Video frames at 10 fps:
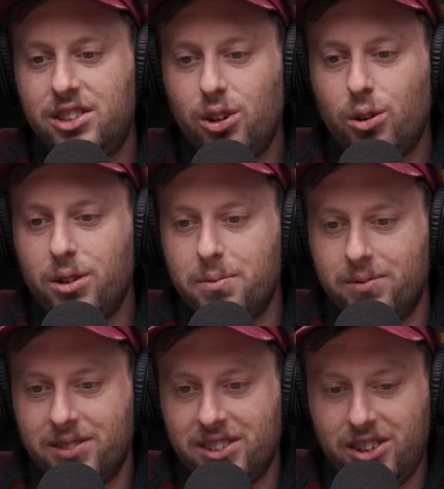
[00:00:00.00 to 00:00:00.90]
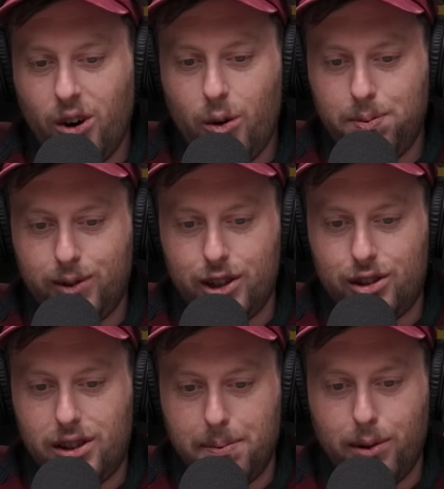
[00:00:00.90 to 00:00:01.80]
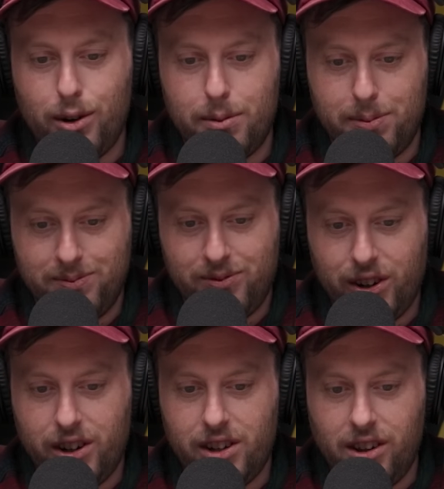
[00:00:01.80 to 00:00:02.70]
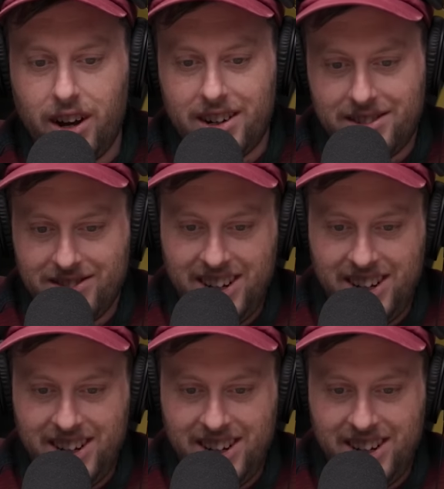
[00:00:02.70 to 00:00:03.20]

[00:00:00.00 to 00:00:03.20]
told him, "Go kiss the boob for good luck."